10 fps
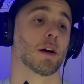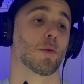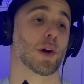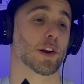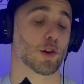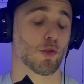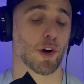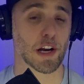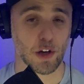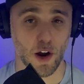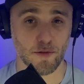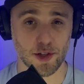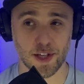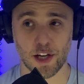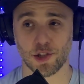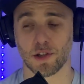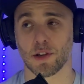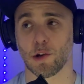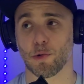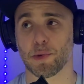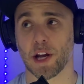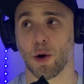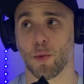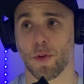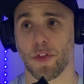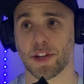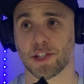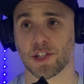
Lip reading: We had a great conversation. It will be out this